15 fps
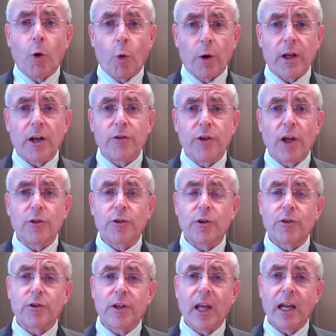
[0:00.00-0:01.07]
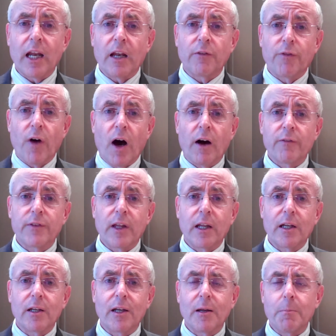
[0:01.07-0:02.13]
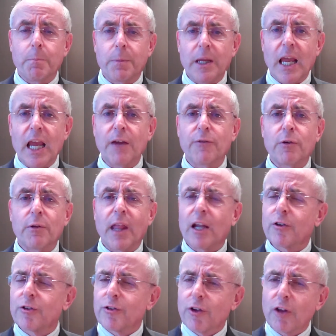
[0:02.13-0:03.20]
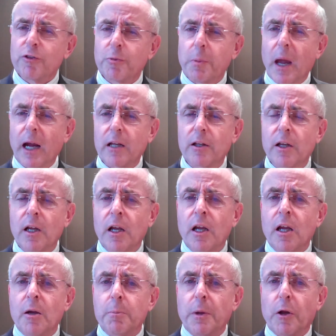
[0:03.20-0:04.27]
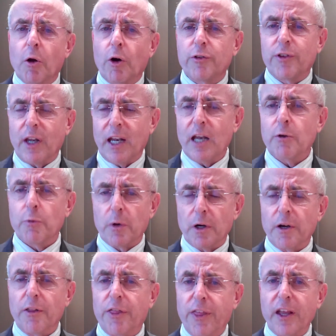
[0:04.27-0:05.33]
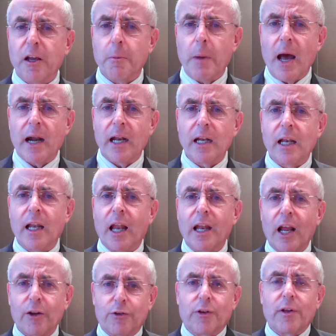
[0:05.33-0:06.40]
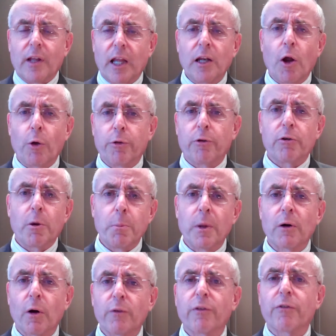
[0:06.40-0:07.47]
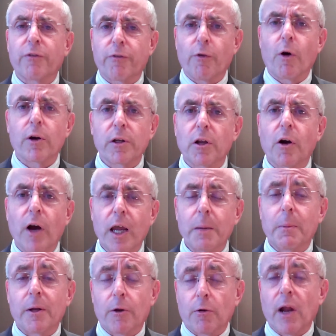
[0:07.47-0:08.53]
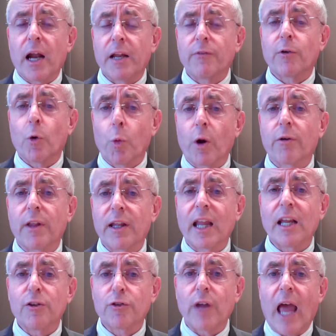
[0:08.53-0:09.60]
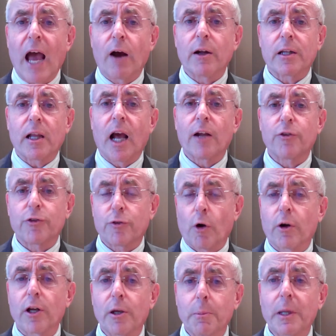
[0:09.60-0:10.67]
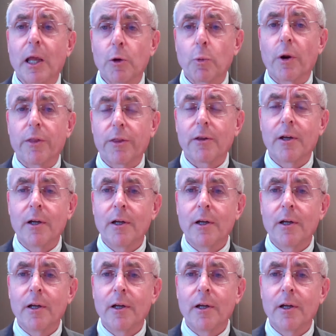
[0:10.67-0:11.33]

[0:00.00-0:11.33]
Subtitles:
organizations get involved in behavior that's suspect because they didn't really think about it, and the next thing they know, they're in the middle of a fraud claim and they're not even aware that how it got started to begin with.